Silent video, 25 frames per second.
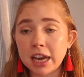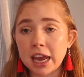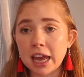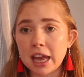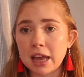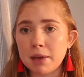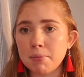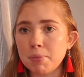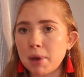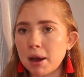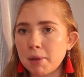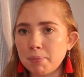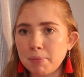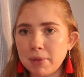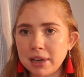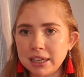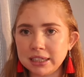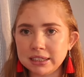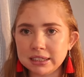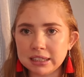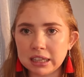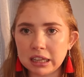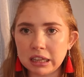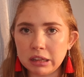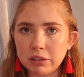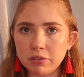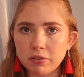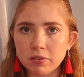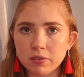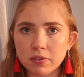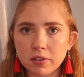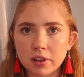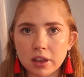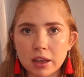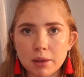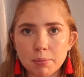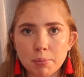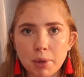day about
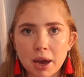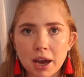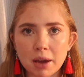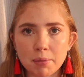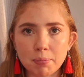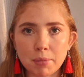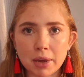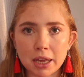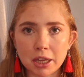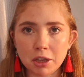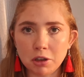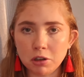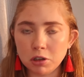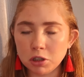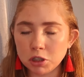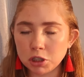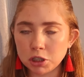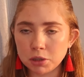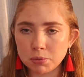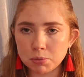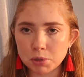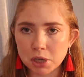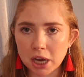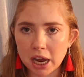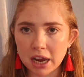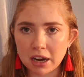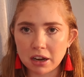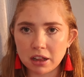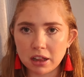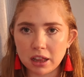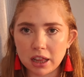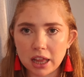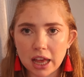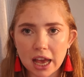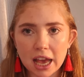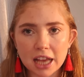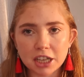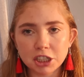myself, about my YouTube
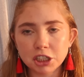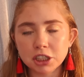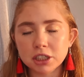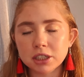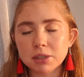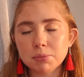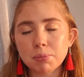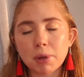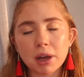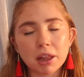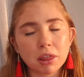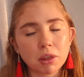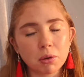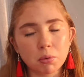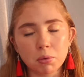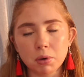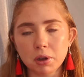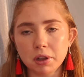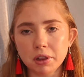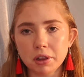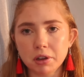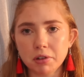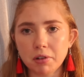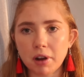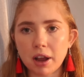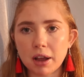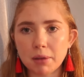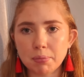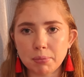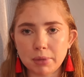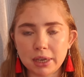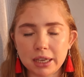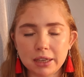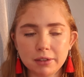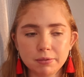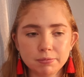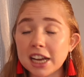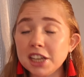channel, and just about the world around
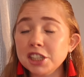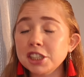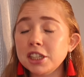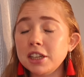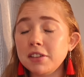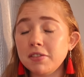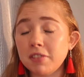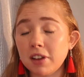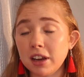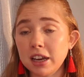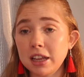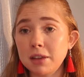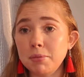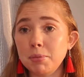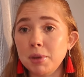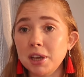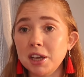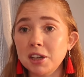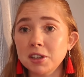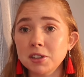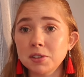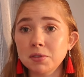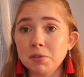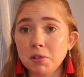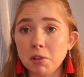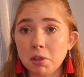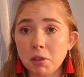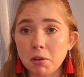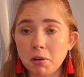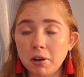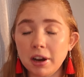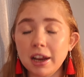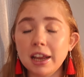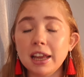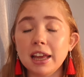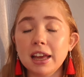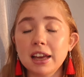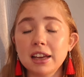me. It's actually funny because for
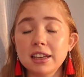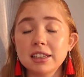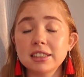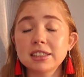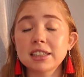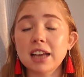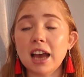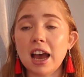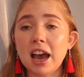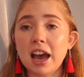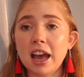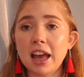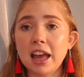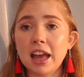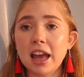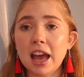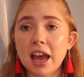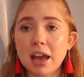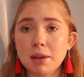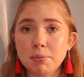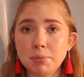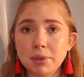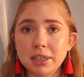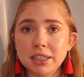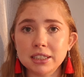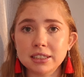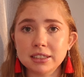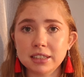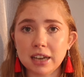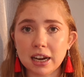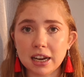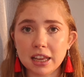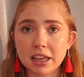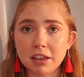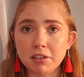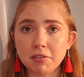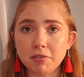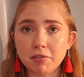three years I had been
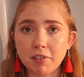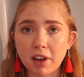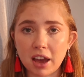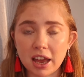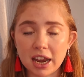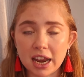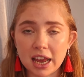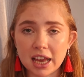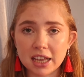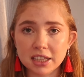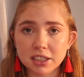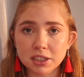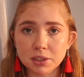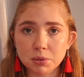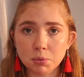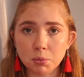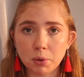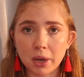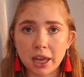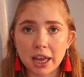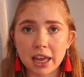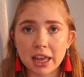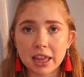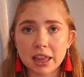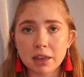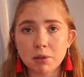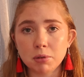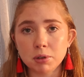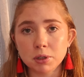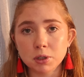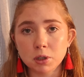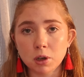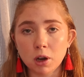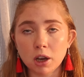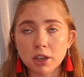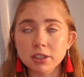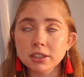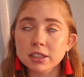studying finance where there
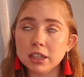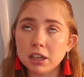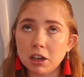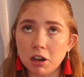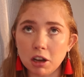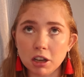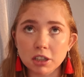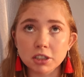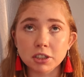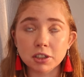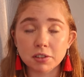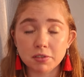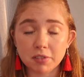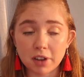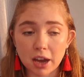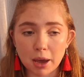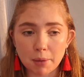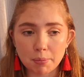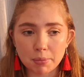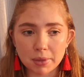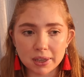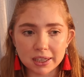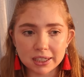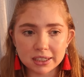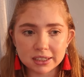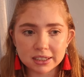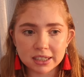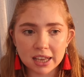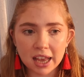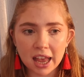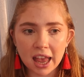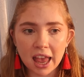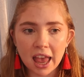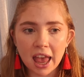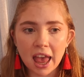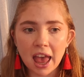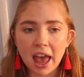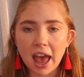was lots and lots of numbers.
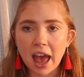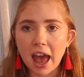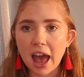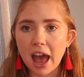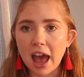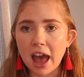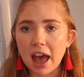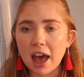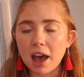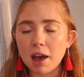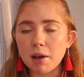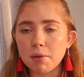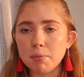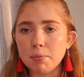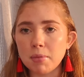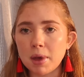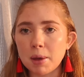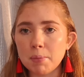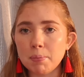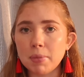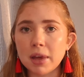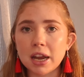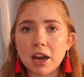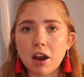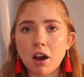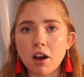Um, but